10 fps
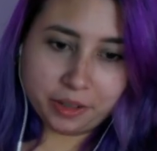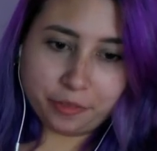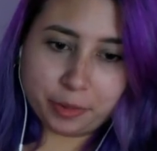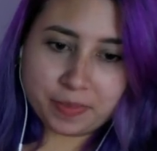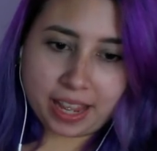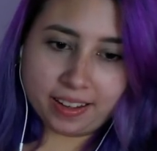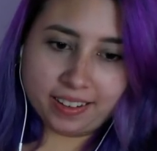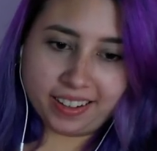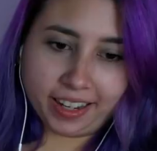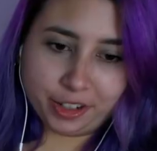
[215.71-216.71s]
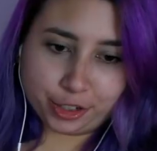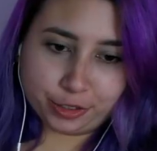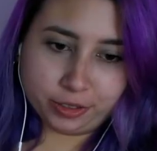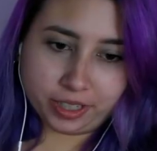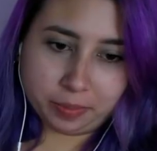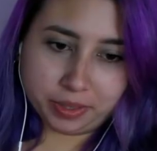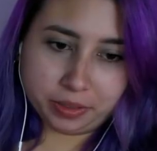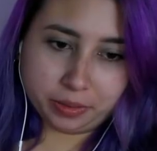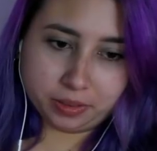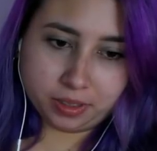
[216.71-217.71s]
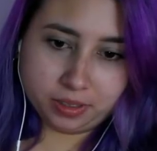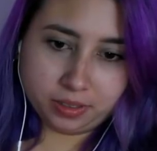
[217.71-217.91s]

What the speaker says: from that Hey Arnold episode.